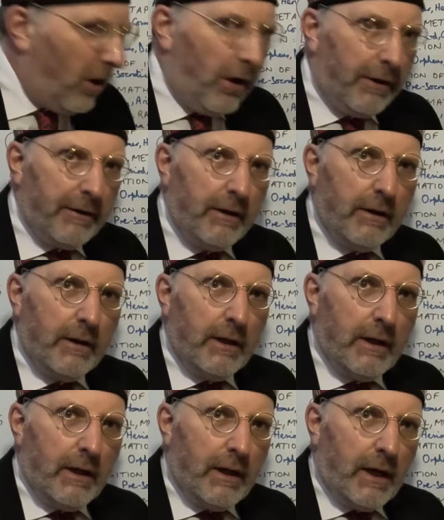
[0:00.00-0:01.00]
on
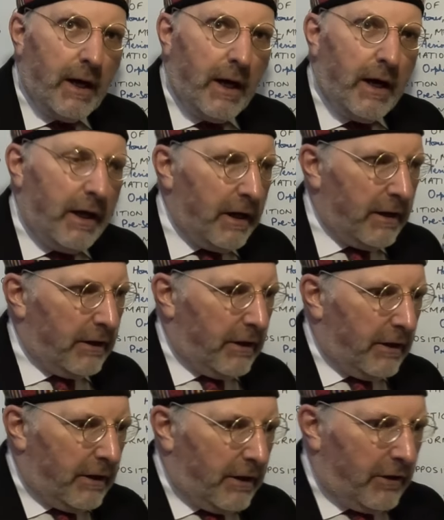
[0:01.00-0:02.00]

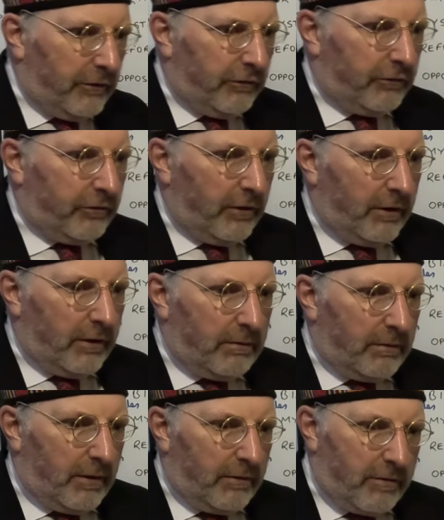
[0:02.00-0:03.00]
as
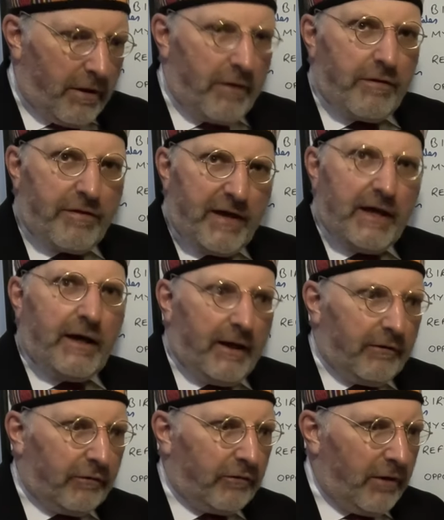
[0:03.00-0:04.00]
and think
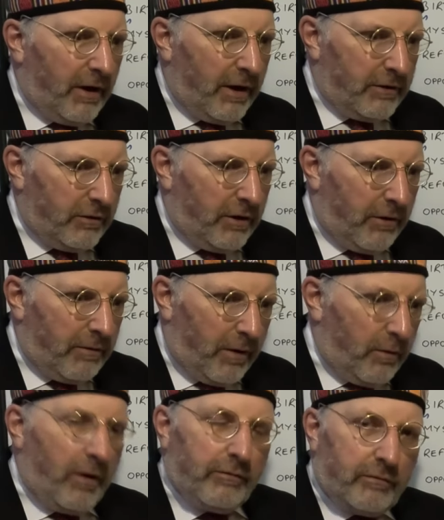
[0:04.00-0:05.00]
it's
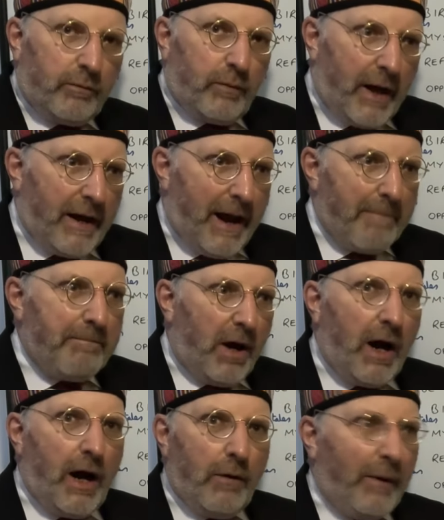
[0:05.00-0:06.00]
an
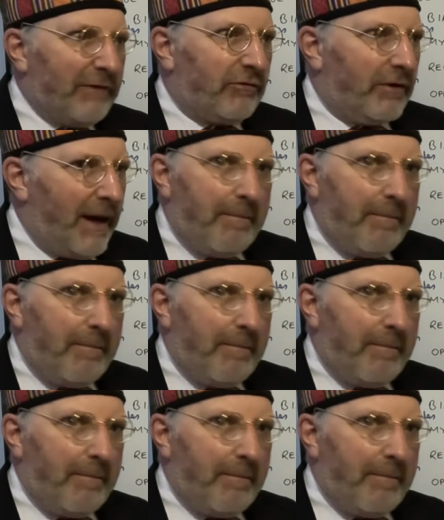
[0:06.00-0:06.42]
empire, Western